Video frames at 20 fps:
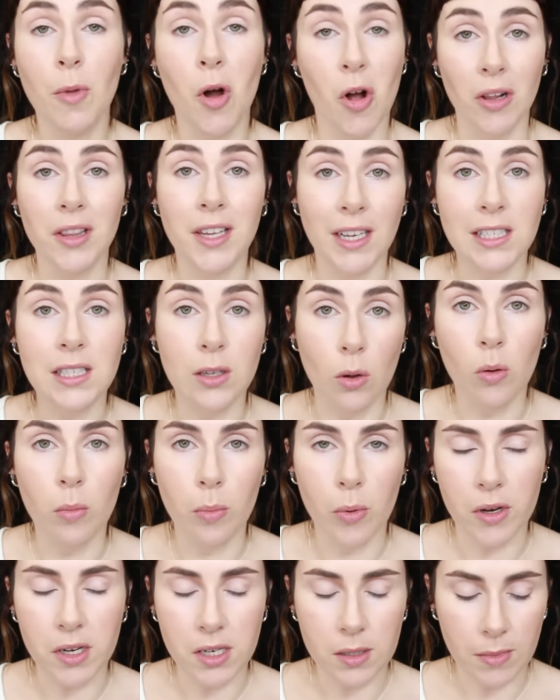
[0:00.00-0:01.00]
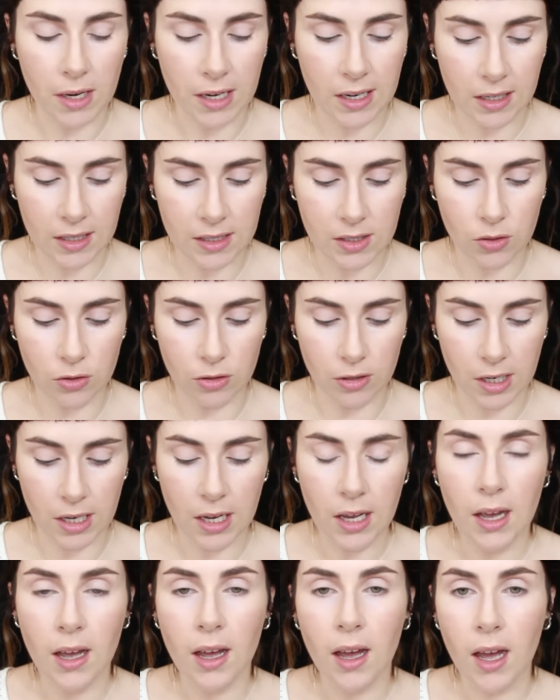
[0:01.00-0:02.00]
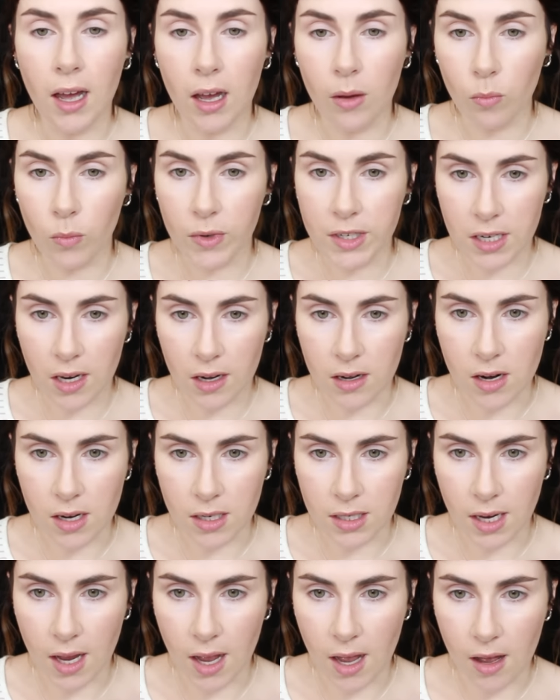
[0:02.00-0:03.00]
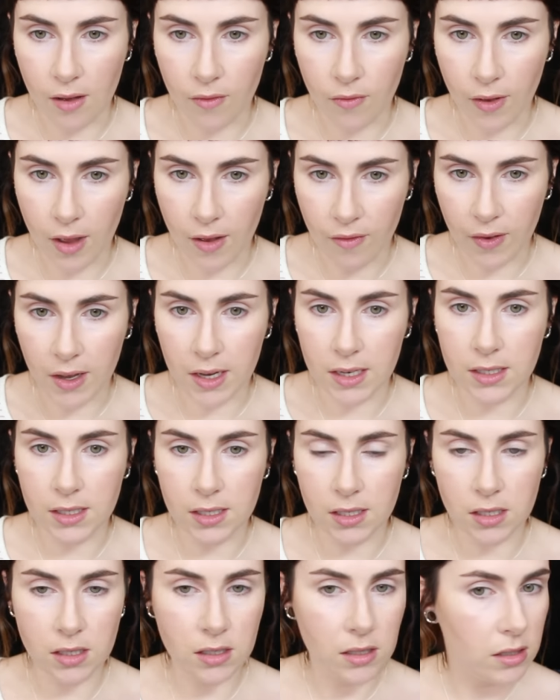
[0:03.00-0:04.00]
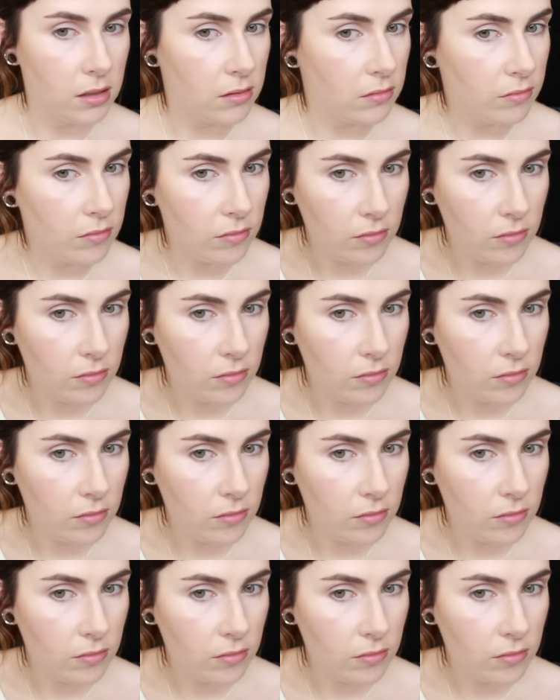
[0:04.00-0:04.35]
small, that's the whole point of my little story. Um, we tend not to have a vast